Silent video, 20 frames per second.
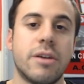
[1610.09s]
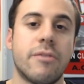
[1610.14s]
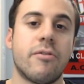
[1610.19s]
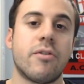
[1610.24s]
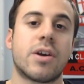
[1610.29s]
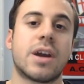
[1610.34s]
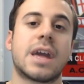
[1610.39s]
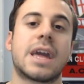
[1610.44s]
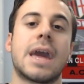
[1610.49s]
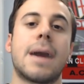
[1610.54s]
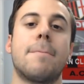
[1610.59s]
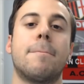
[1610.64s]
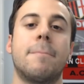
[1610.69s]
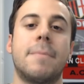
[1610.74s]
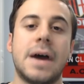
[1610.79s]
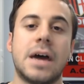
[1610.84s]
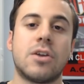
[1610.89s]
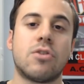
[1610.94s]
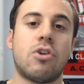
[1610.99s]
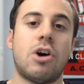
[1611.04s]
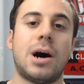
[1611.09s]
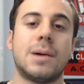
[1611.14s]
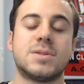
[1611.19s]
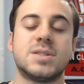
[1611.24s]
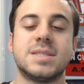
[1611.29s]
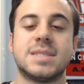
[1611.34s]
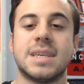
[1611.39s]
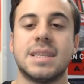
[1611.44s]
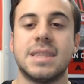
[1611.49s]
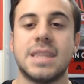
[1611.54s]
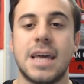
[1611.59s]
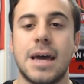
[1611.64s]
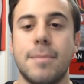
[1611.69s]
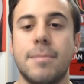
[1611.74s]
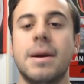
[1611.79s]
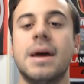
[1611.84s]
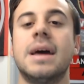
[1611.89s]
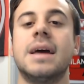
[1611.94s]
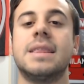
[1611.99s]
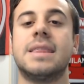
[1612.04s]
if we could get better options than
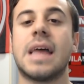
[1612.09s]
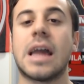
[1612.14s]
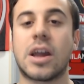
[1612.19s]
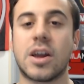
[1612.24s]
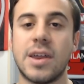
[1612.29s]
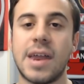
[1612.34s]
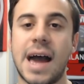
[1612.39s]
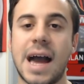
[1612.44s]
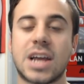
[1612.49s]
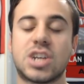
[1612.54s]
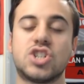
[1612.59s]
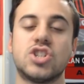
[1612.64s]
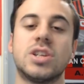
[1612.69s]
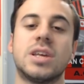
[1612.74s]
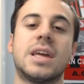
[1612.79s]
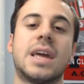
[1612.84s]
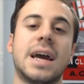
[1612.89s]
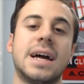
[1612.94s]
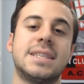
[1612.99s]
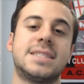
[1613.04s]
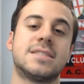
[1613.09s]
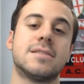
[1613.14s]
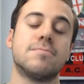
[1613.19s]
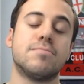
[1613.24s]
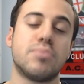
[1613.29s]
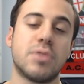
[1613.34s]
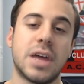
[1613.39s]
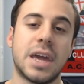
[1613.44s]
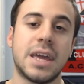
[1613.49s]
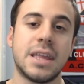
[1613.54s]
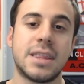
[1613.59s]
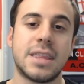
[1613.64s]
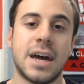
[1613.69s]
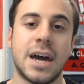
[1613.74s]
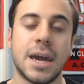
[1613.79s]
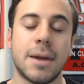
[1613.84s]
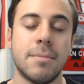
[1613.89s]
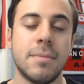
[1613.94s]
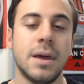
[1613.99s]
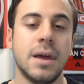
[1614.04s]
them that could actually get some playing
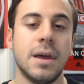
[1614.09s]
time,